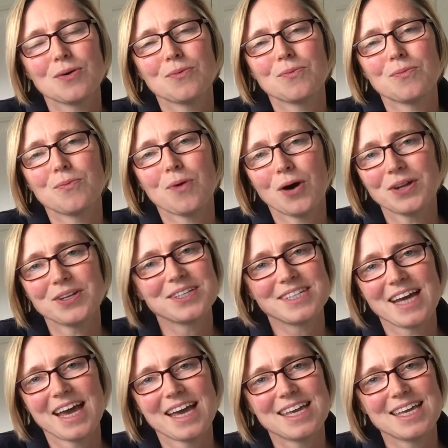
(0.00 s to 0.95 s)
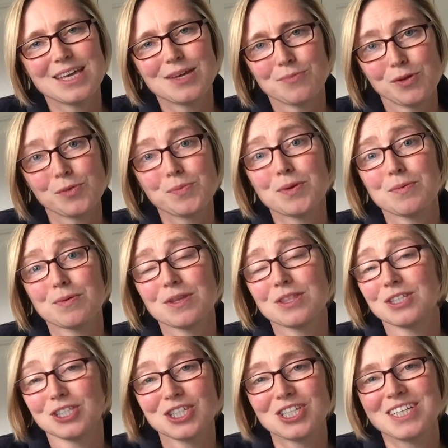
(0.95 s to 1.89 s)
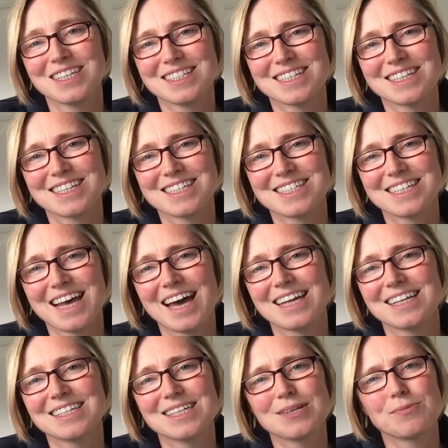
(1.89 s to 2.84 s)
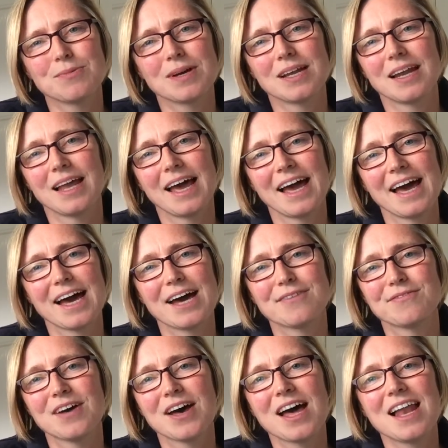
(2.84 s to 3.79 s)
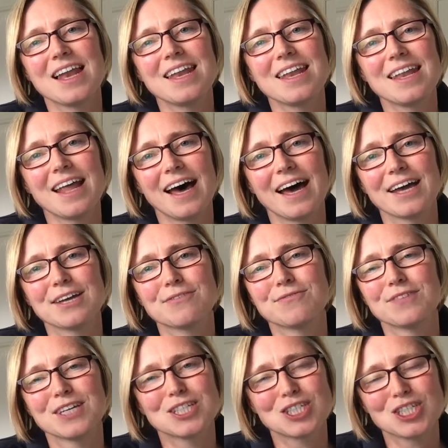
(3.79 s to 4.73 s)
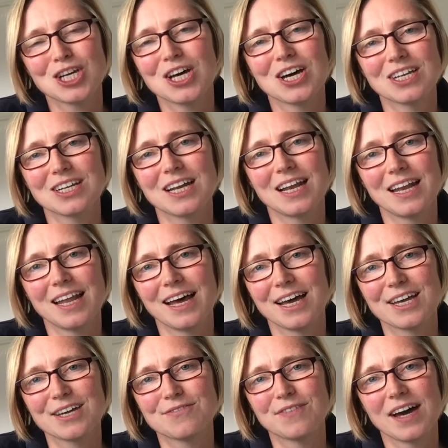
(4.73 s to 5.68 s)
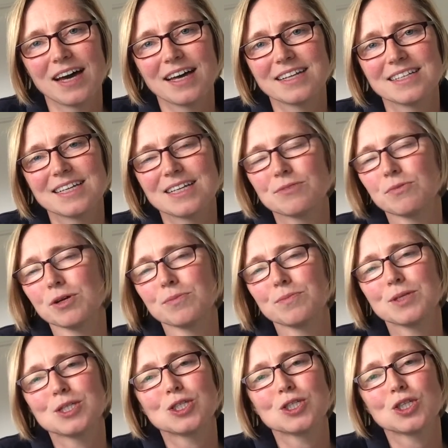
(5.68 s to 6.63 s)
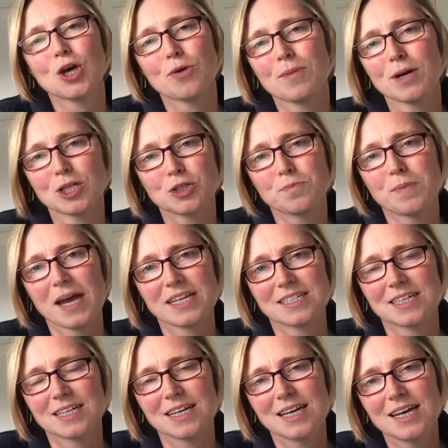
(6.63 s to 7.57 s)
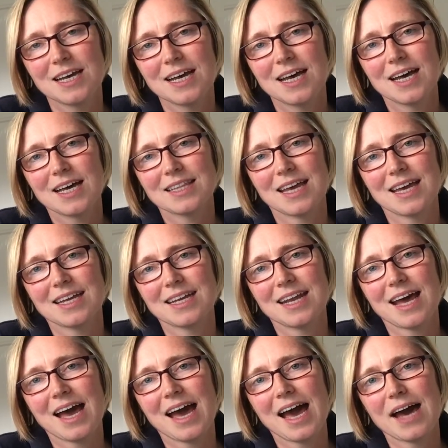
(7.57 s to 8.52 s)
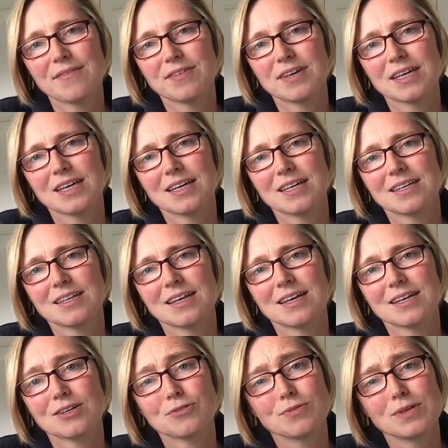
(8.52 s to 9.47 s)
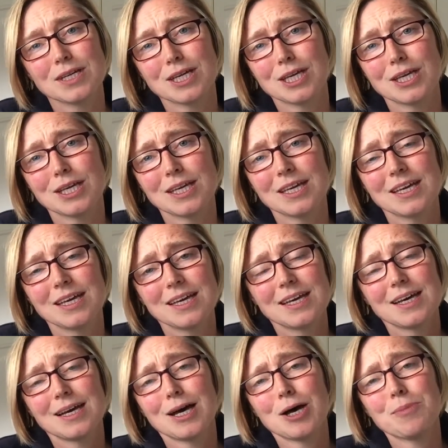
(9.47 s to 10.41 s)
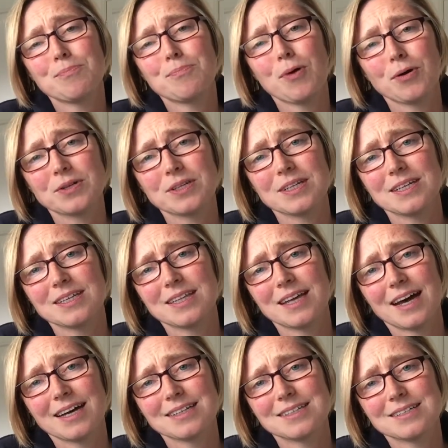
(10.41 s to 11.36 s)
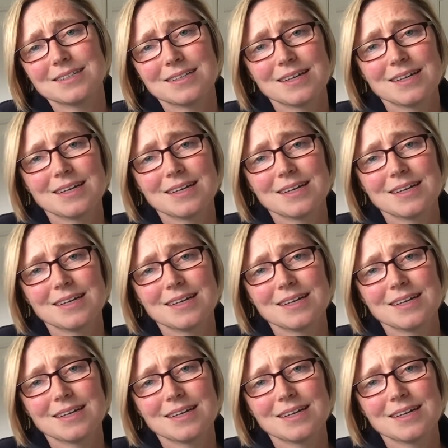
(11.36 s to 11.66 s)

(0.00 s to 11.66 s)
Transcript: one day he will be with Jesus and he will have life, eternal life, and it will be so much better than having a creaky body that